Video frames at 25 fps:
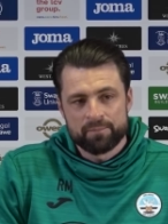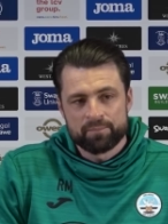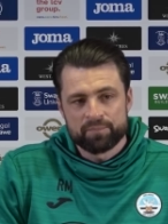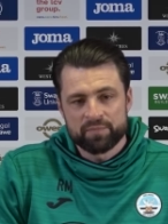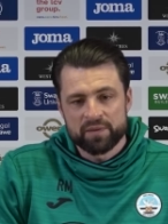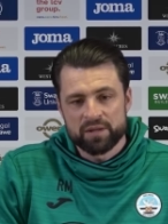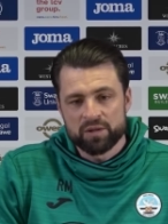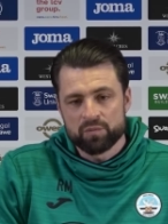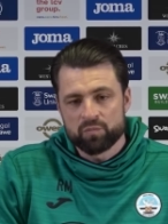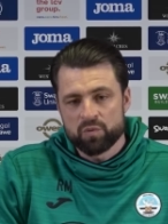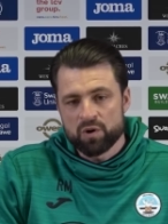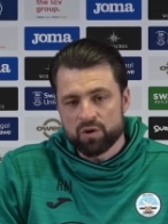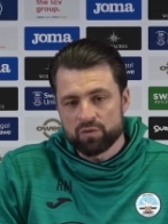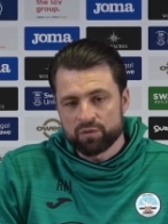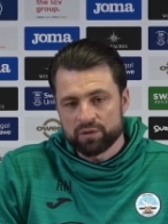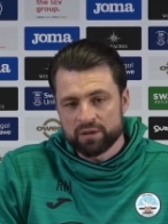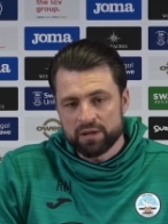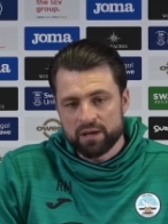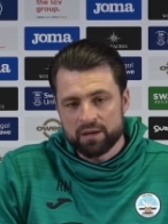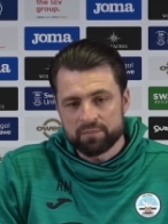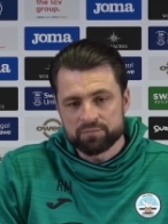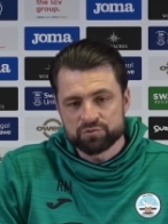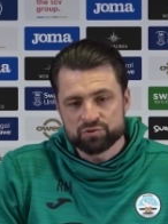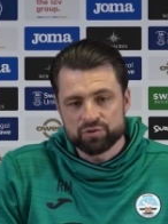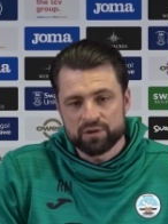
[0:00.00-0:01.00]
then the World
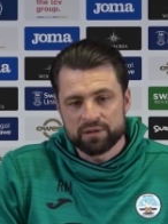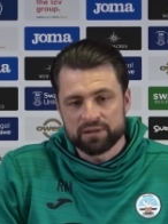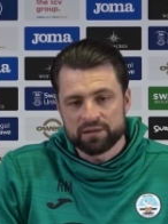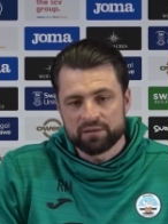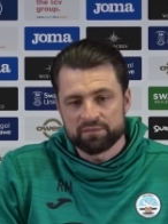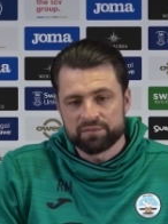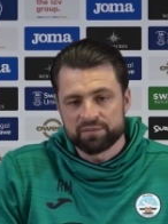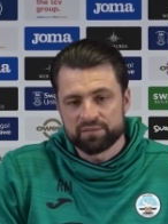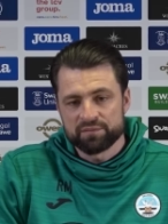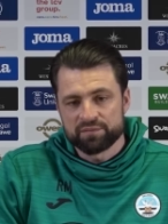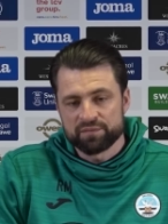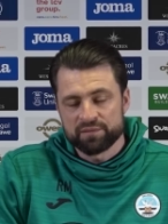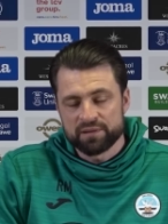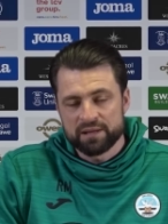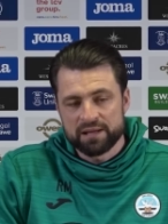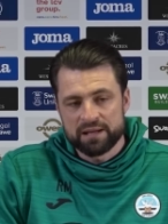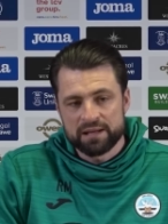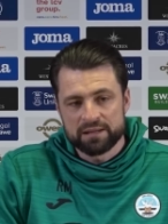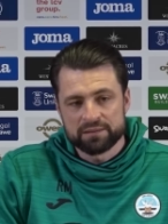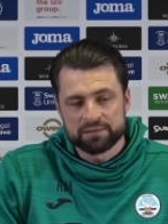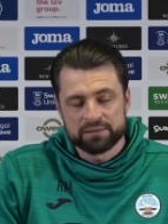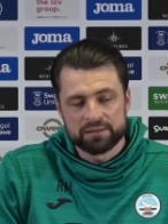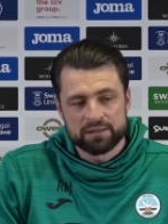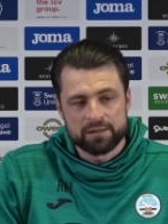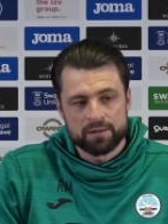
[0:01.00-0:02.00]
Cup, trying to get fit for
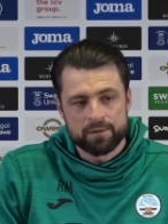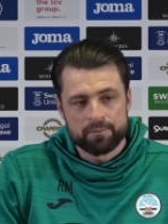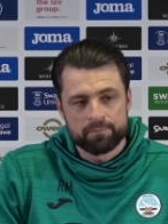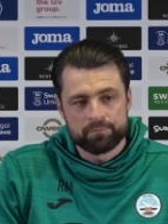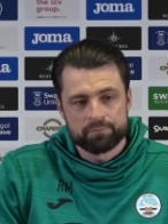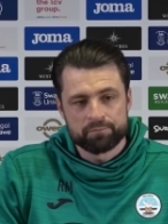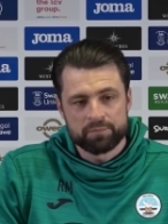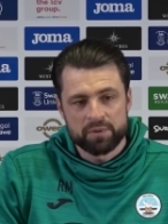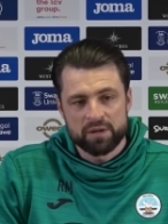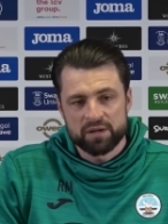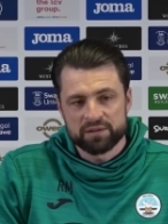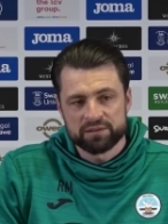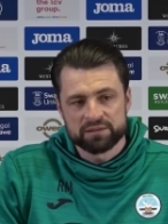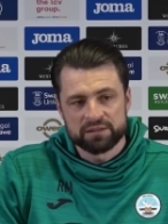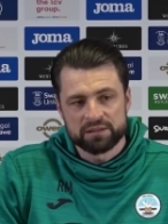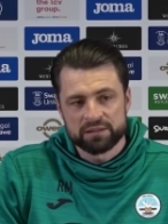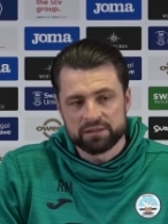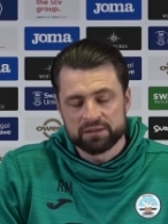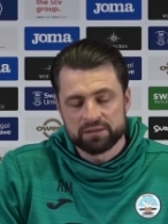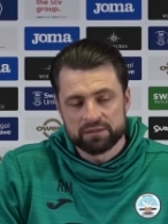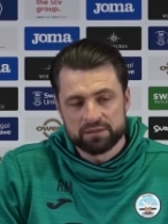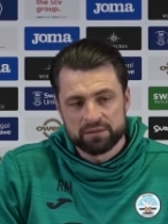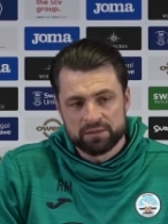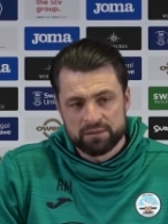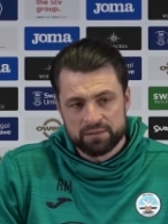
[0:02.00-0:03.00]
that. Um, but I
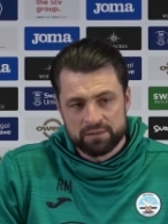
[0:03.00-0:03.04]
think